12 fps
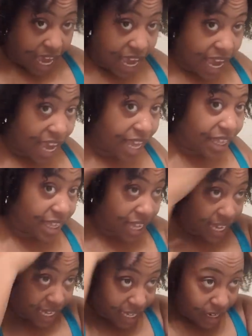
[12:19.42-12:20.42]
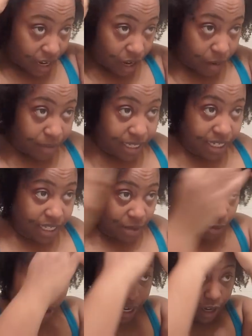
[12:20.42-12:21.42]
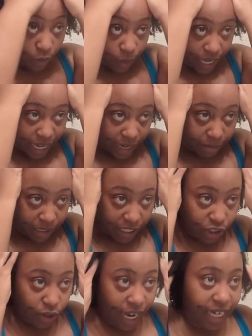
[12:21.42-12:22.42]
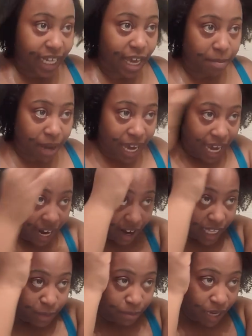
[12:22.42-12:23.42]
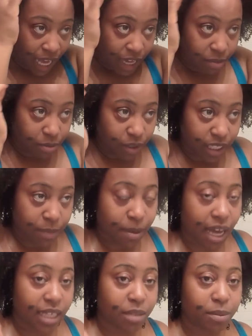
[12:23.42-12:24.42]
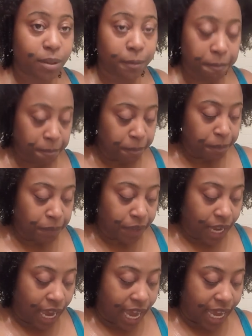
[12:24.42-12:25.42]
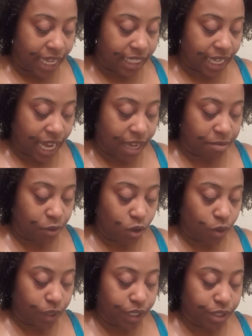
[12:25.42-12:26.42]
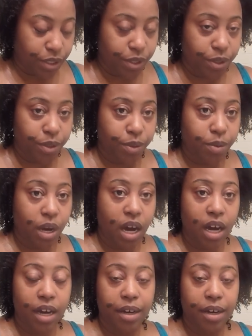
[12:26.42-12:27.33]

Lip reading: and then since I'm wearing a wig, I'm going to try to get my hair as pliable as possible. And I'm going to